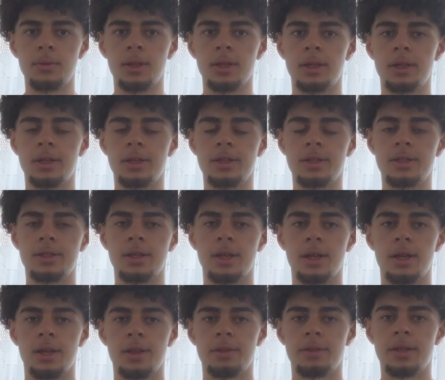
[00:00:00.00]
is
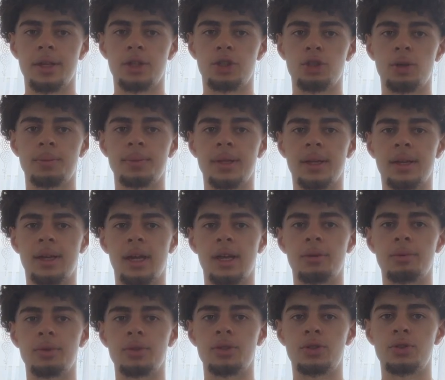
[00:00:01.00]
they drop their
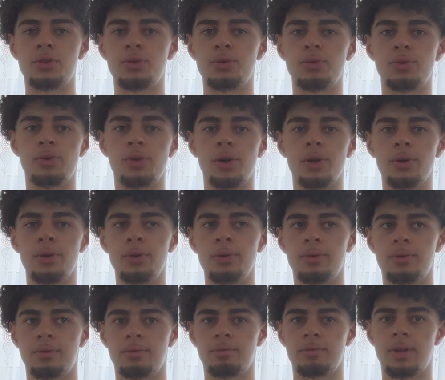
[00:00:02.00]
calories too low
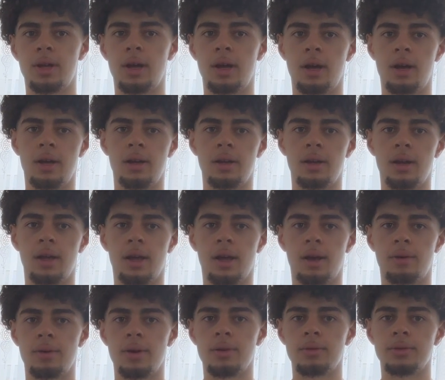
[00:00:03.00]
at like
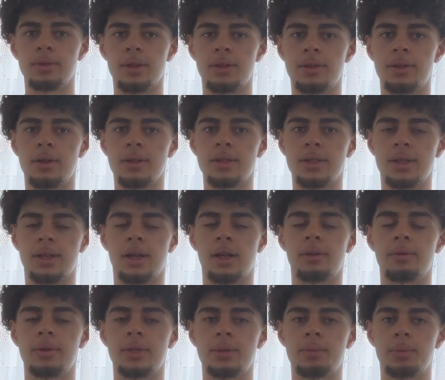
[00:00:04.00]
around 1,000
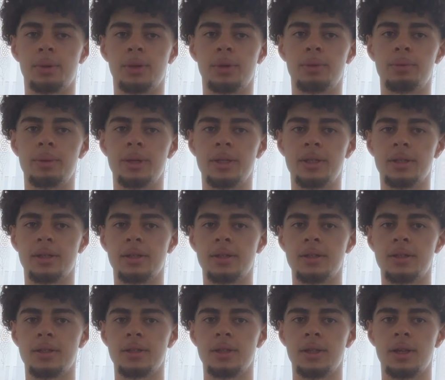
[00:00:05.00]
calories below
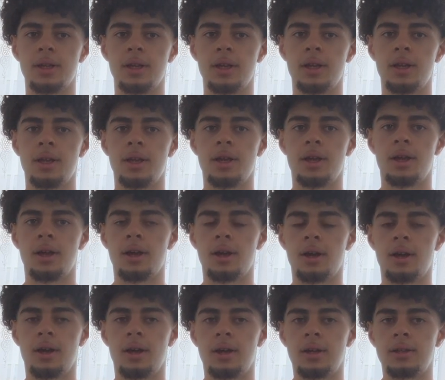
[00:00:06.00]
maintenance,
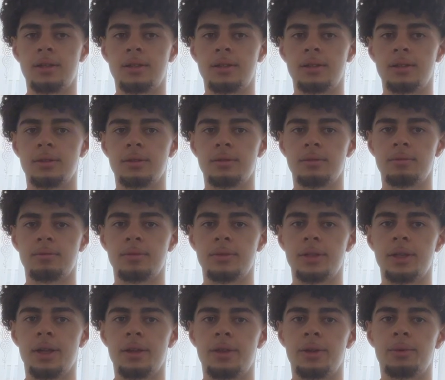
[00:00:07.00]
and
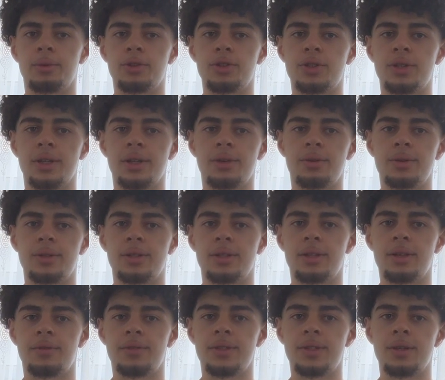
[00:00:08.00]
yeah, they will just increase the
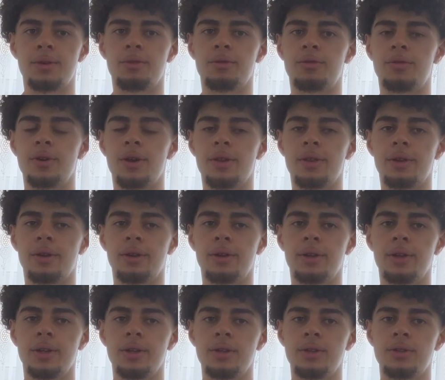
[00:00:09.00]
deficit further,
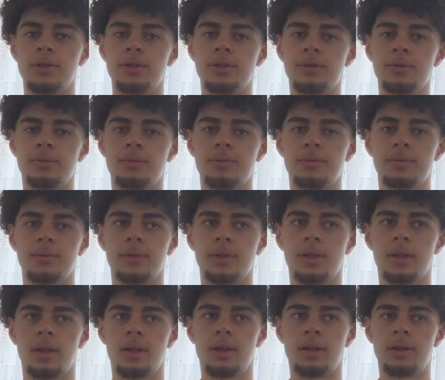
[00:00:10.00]

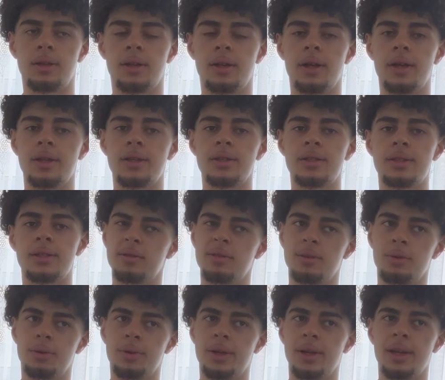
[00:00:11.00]
and then hence
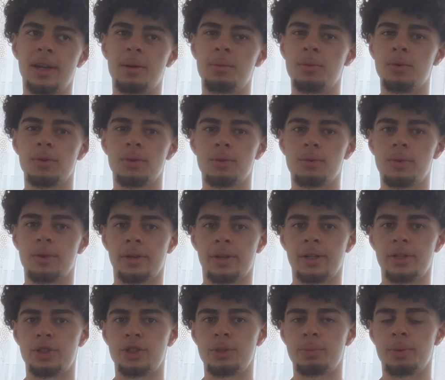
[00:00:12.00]
they'll gain like more than 1
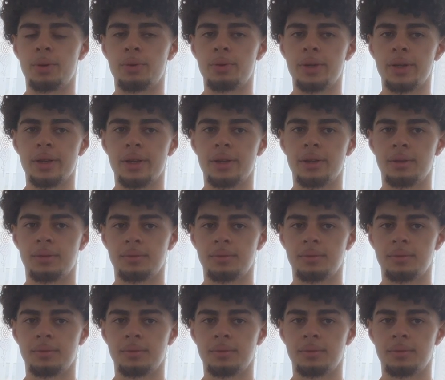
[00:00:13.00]
kg per week.